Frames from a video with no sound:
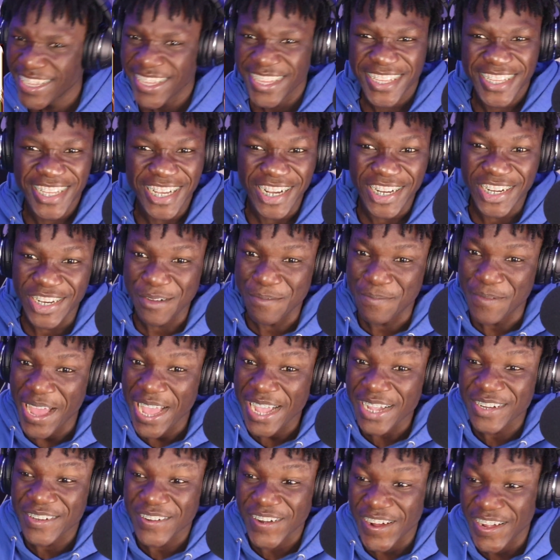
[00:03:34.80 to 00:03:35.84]
mess. Yo, the man.
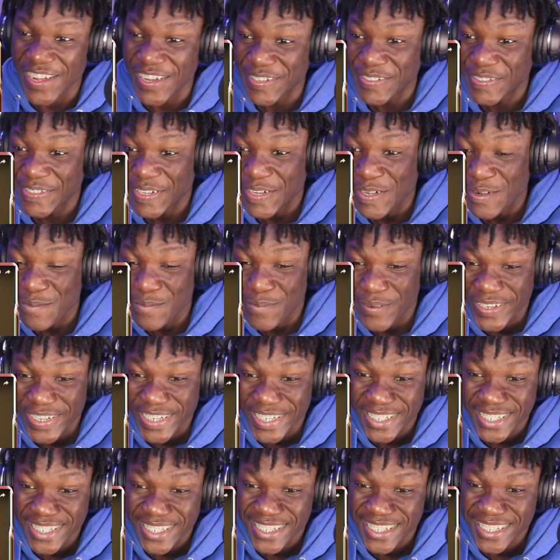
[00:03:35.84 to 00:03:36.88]
background though,
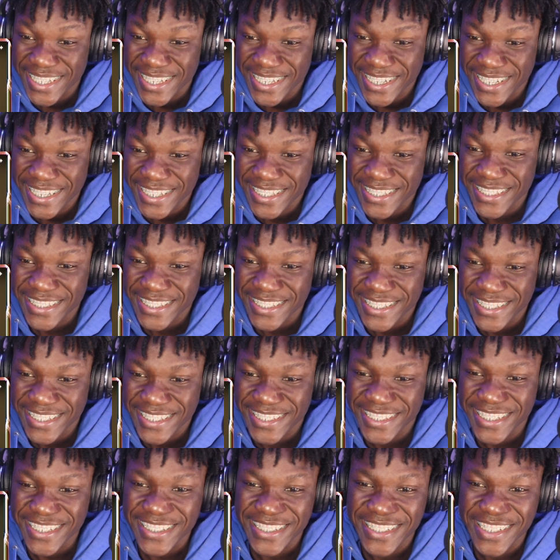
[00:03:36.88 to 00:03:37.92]
bruh.
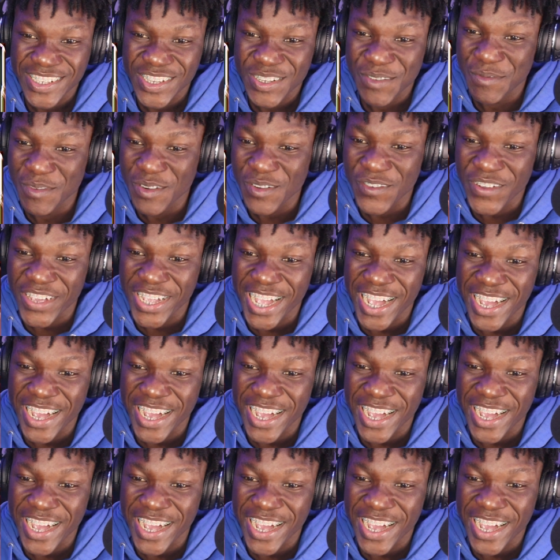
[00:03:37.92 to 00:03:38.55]
Is this nigga moving